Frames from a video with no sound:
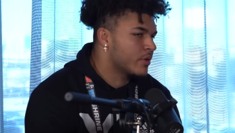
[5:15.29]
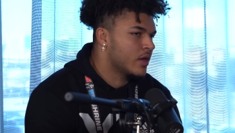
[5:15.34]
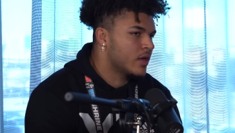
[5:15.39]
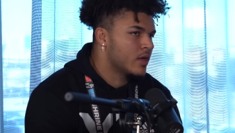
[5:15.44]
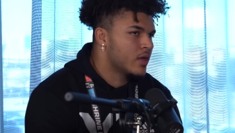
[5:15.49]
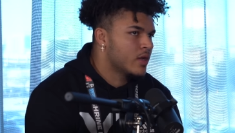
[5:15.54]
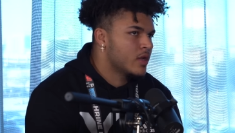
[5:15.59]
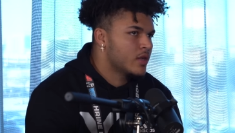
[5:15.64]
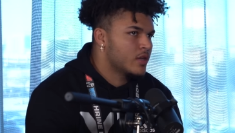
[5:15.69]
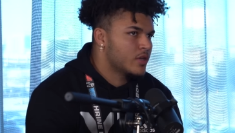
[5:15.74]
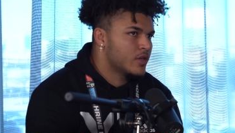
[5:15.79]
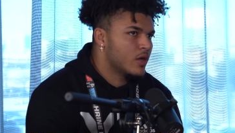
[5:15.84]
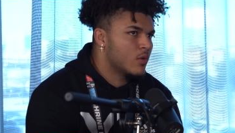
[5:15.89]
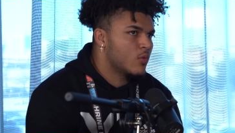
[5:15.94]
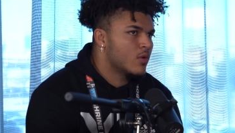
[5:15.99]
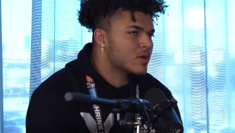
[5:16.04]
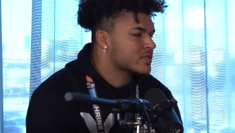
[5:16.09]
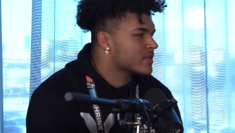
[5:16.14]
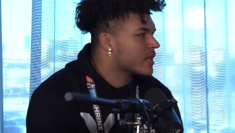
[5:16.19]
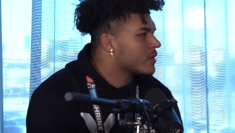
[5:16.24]
But you
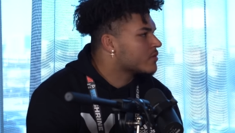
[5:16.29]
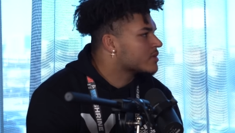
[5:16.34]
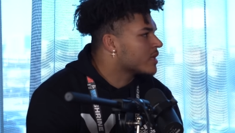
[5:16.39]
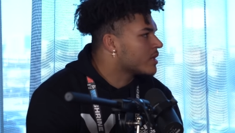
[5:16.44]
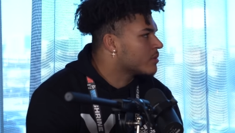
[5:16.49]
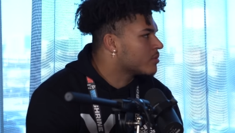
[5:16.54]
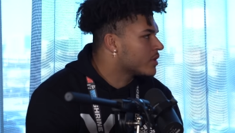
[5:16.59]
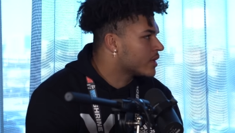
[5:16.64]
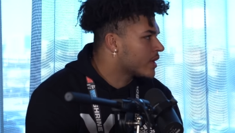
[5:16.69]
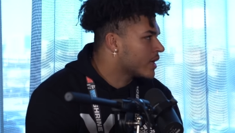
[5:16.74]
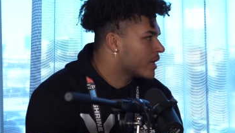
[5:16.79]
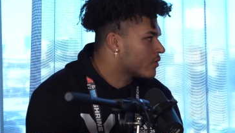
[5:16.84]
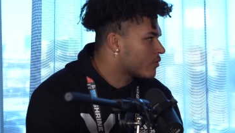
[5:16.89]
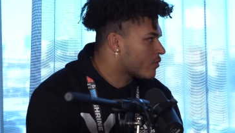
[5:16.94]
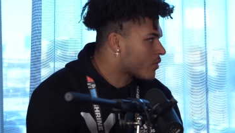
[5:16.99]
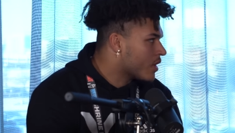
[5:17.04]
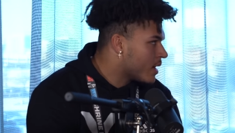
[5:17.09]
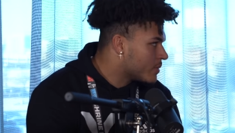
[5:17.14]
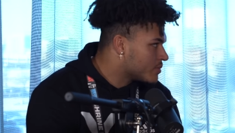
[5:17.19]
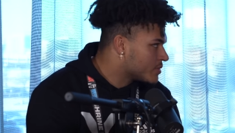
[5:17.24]
know, once I was able to
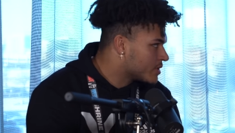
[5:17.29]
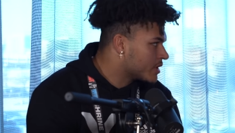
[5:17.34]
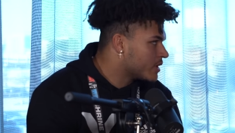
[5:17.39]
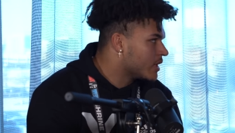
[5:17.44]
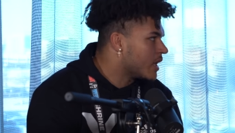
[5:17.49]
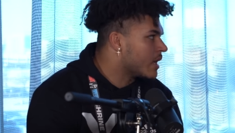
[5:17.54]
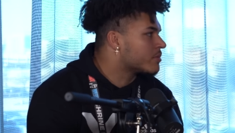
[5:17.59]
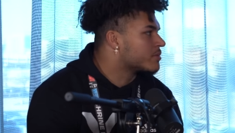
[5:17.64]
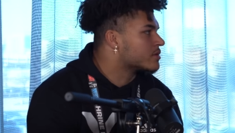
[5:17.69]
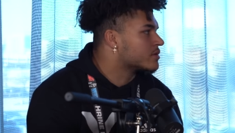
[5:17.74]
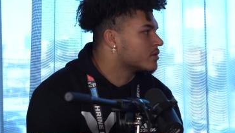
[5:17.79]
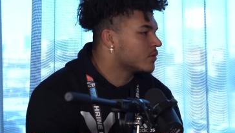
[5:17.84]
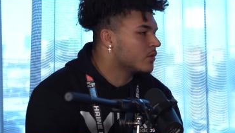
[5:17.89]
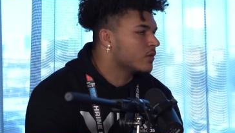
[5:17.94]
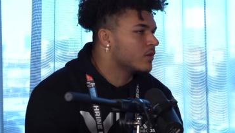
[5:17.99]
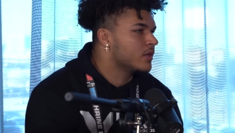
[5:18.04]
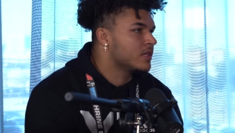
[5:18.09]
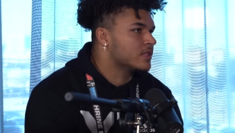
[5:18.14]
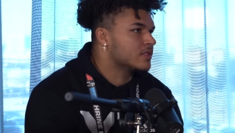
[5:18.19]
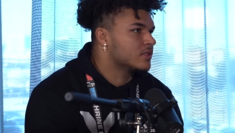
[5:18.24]
get reps and
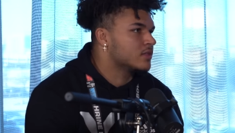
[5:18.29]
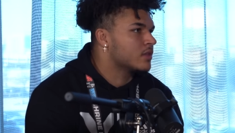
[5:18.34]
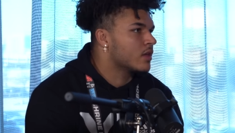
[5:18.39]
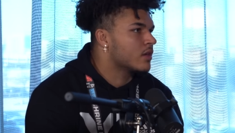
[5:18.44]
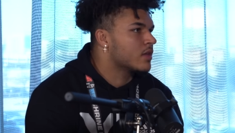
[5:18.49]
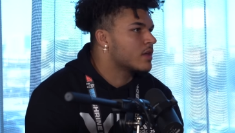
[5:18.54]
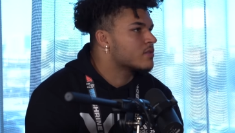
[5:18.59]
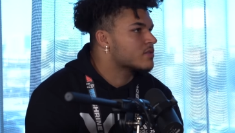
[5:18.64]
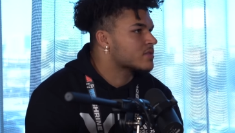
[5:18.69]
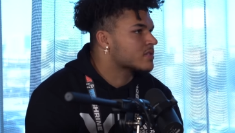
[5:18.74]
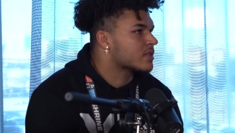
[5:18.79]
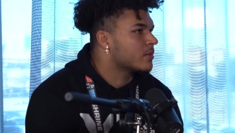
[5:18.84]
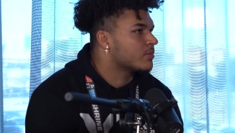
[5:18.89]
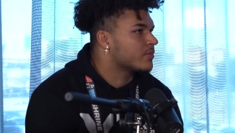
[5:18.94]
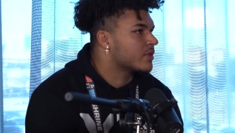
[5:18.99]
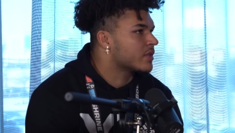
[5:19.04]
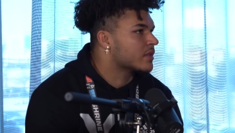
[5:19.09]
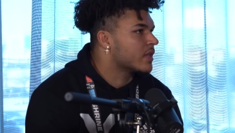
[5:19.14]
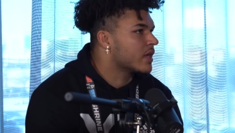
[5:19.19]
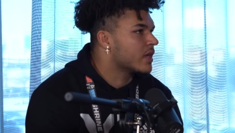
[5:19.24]
opportunities, you know, that was
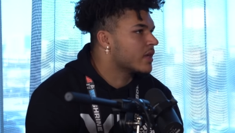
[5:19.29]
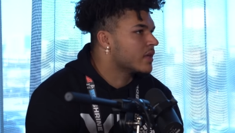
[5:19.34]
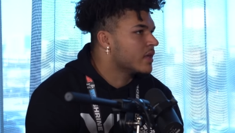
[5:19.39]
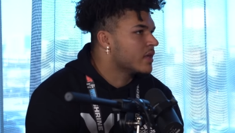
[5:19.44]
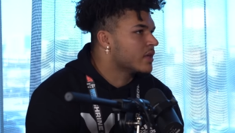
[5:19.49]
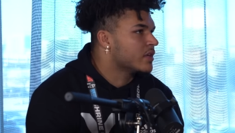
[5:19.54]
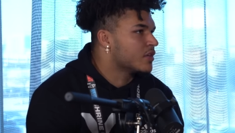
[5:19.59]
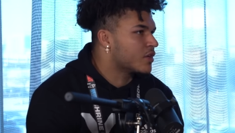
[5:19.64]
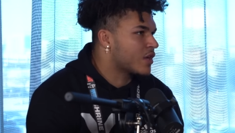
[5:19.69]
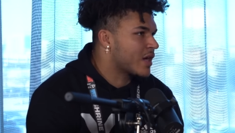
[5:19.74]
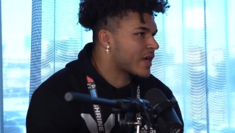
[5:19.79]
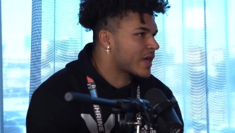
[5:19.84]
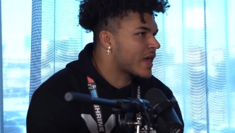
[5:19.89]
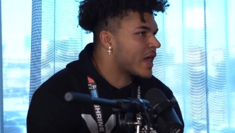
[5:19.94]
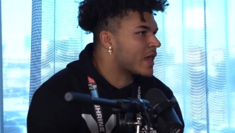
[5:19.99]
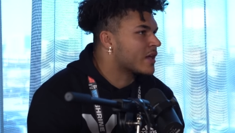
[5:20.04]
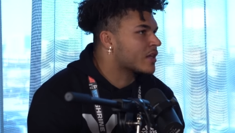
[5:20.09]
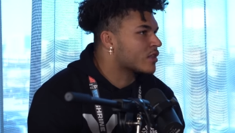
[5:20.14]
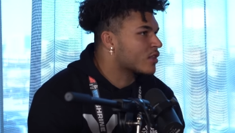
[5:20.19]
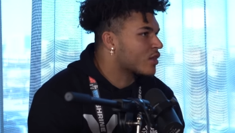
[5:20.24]
something that, you know, I
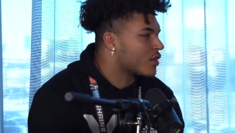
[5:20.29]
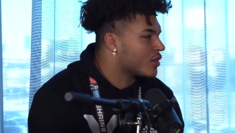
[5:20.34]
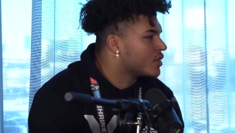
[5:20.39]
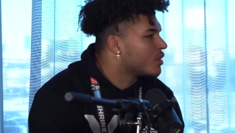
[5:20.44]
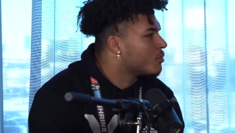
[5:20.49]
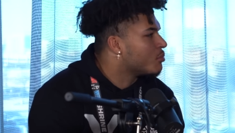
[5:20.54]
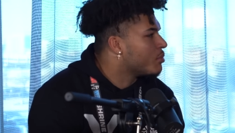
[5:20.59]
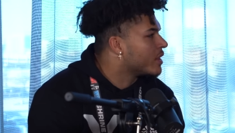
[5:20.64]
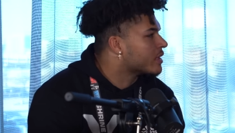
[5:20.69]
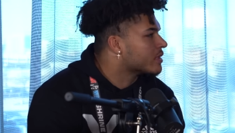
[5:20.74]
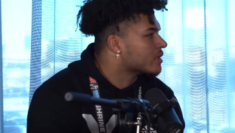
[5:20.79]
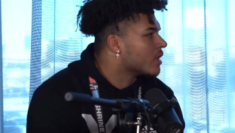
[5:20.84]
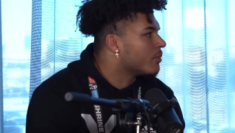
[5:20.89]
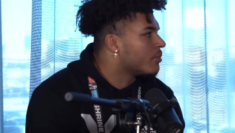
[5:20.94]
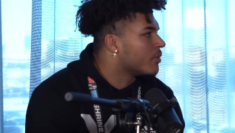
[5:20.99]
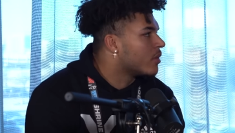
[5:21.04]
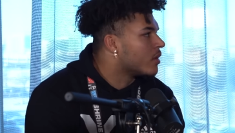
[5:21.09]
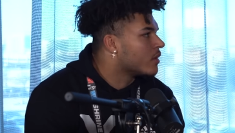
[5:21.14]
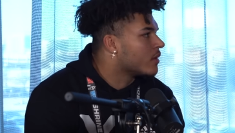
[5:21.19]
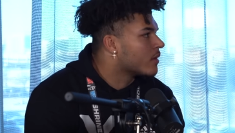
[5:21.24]
kind of learned and picked
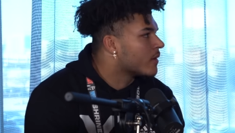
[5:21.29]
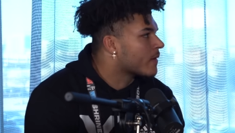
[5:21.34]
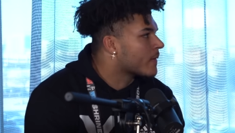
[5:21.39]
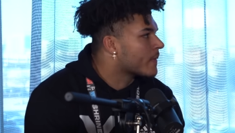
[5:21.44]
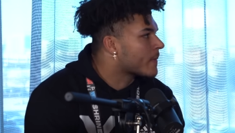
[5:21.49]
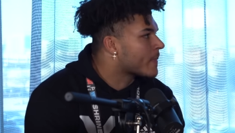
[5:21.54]
up on.